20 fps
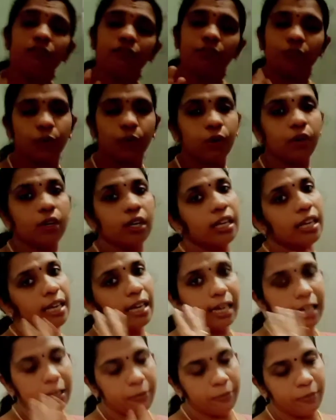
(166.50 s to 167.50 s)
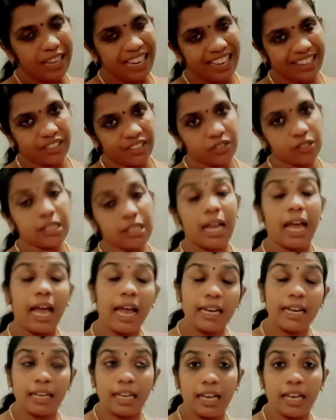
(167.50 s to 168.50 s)
4 limb electrodes,
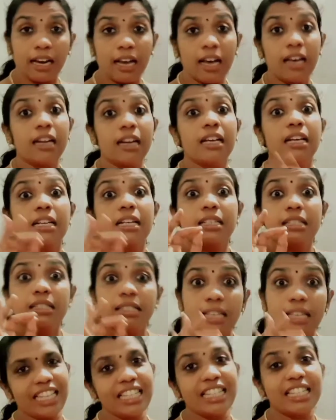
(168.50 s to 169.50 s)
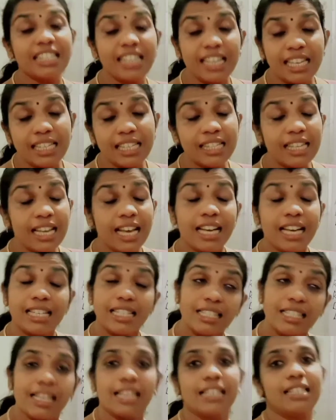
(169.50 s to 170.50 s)
and there are 6
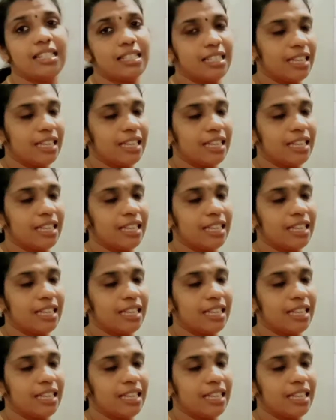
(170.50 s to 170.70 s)
chest